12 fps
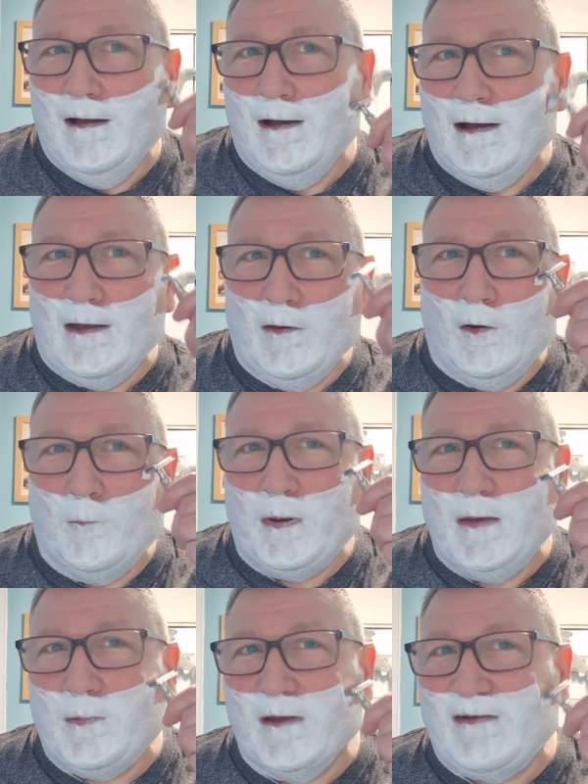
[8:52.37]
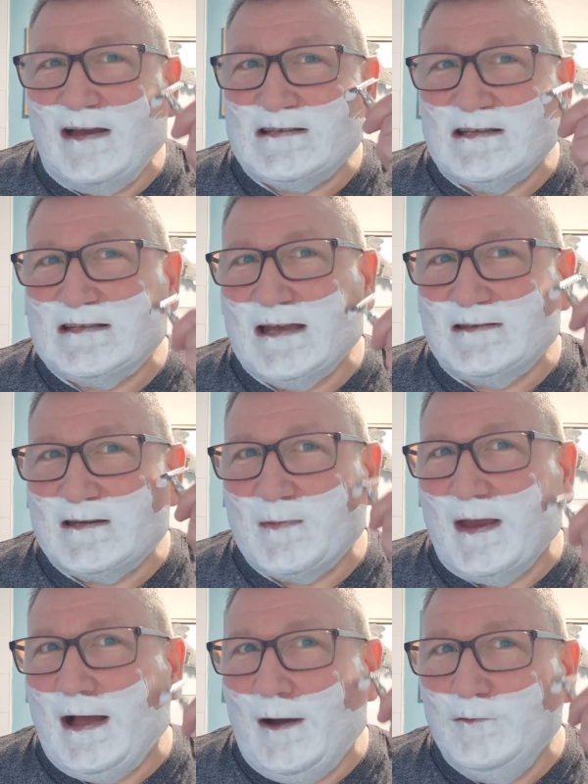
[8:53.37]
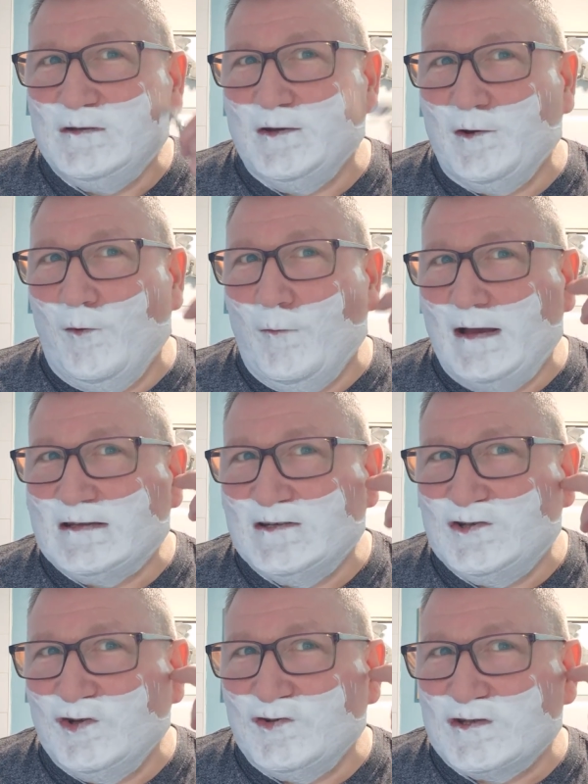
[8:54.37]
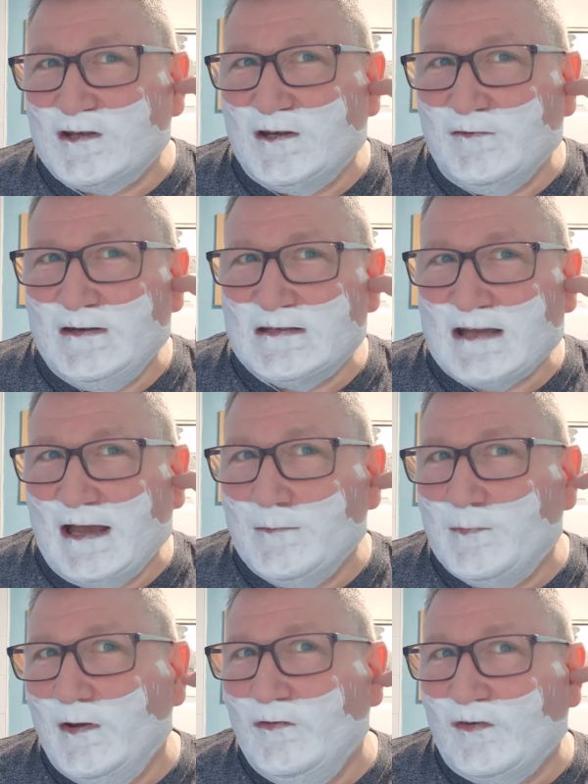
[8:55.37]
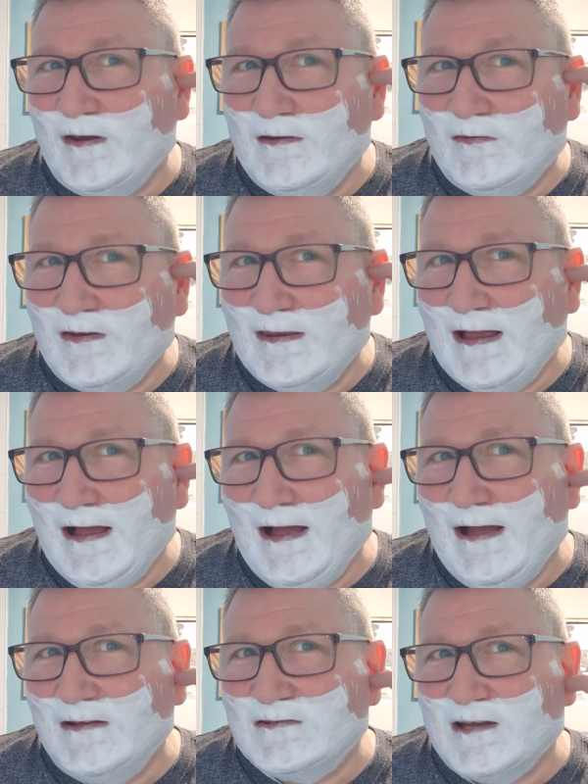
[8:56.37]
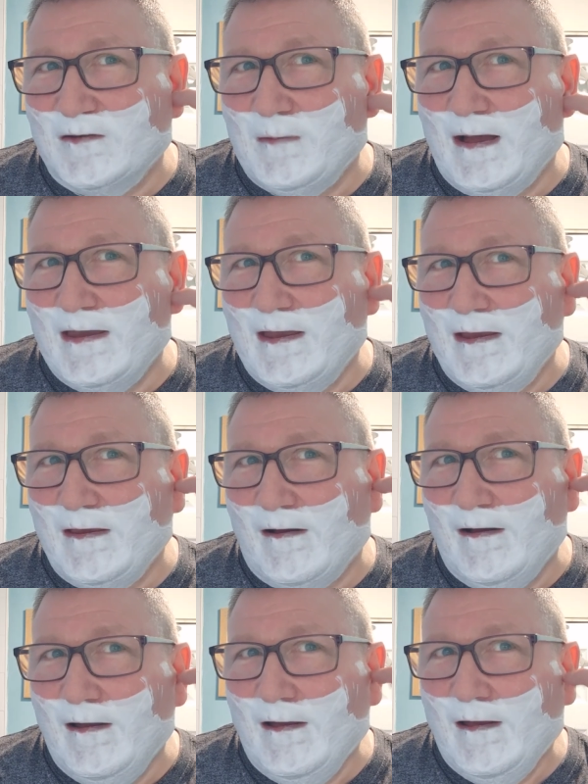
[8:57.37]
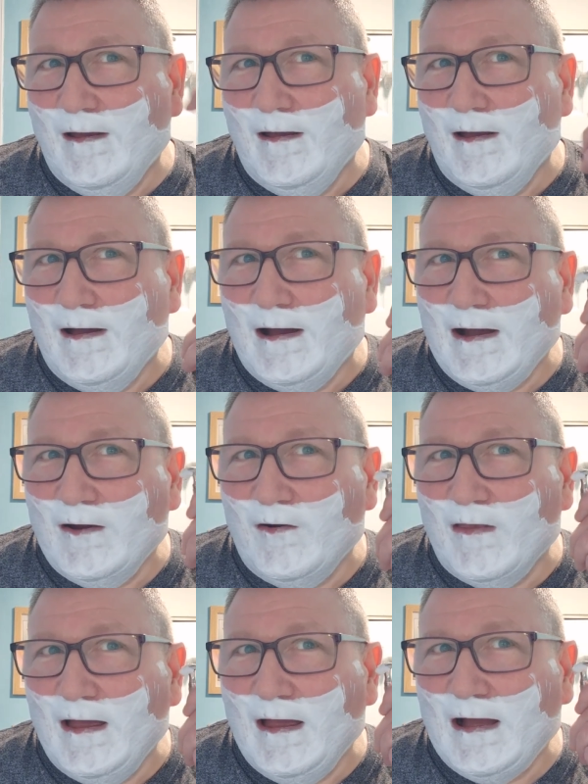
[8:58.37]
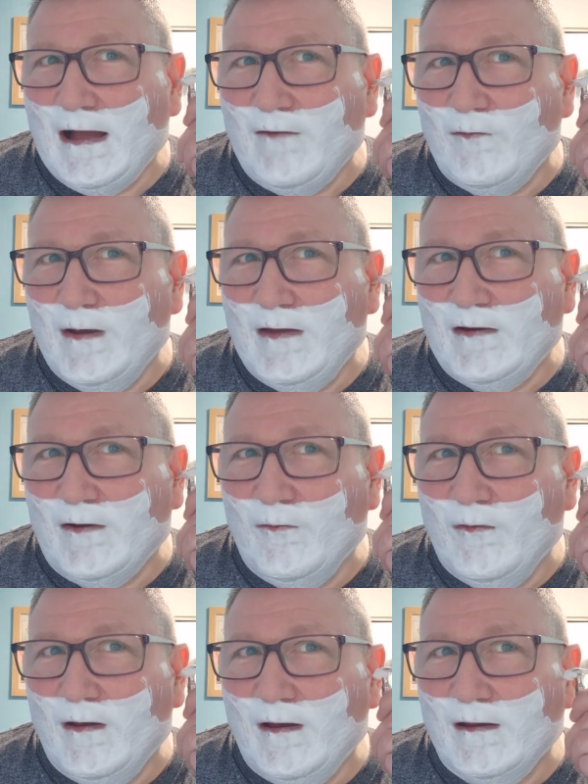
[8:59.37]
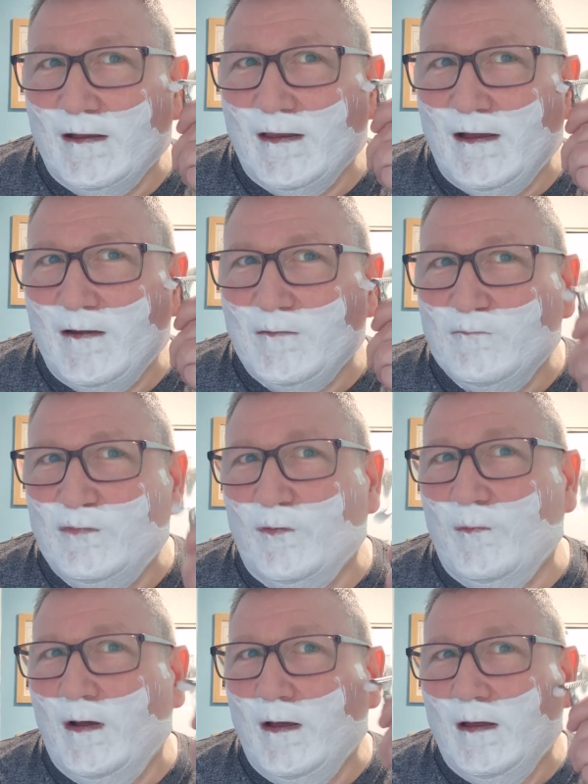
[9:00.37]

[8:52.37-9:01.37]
I know people have actually said to me, how do you know where to judge to do your sideburns? So you see that arch on my ear? I go there halfway down. Go there, boom.